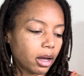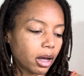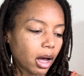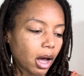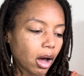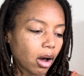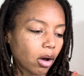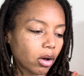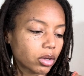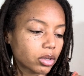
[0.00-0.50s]

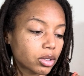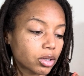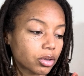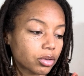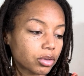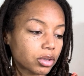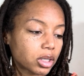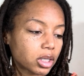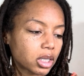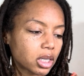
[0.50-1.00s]
I also
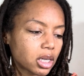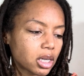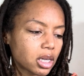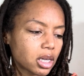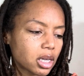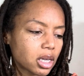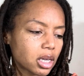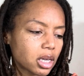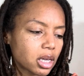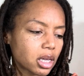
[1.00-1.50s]

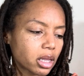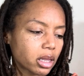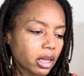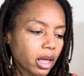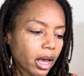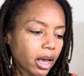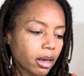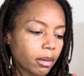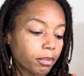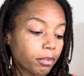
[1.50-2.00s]
see
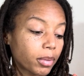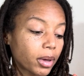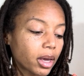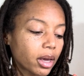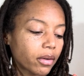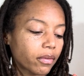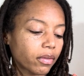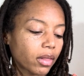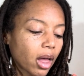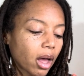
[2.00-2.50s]
like
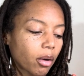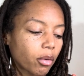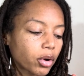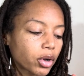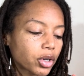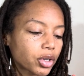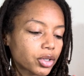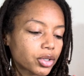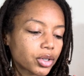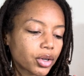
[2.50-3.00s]
pink
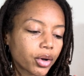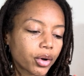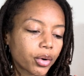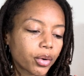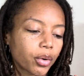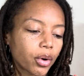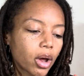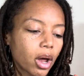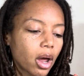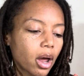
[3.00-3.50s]
flowers,
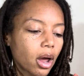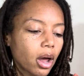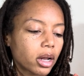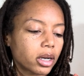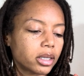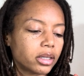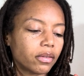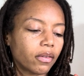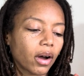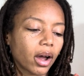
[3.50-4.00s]
so
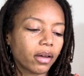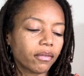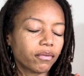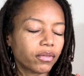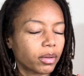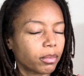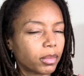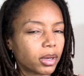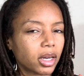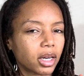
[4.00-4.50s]
divine
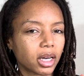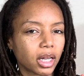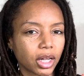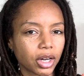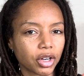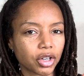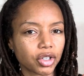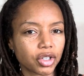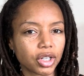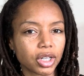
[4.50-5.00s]
feminine
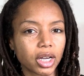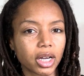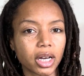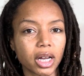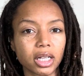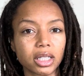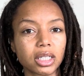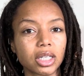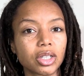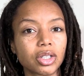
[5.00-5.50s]
energy
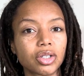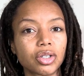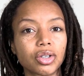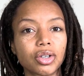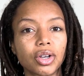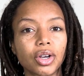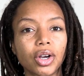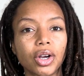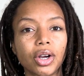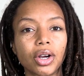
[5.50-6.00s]
connecting to
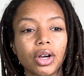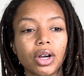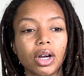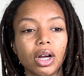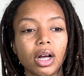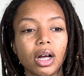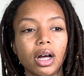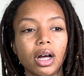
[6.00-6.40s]
your